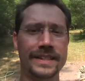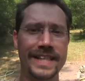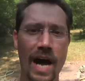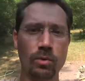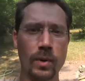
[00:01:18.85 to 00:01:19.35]

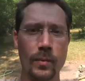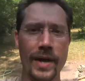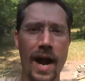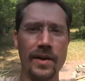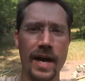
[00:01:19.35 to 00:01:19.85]
Down where
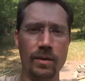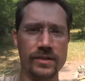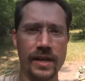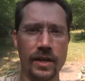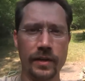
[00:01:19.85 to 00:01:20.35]
we are now
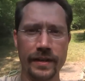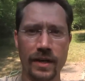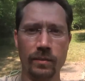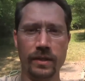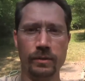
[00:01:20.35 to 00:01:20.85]
is the area
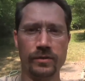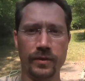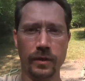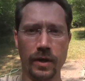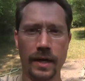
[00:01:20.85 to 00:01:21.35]
that we use
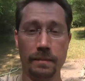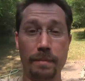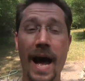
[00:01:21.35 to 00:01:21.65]
for uh,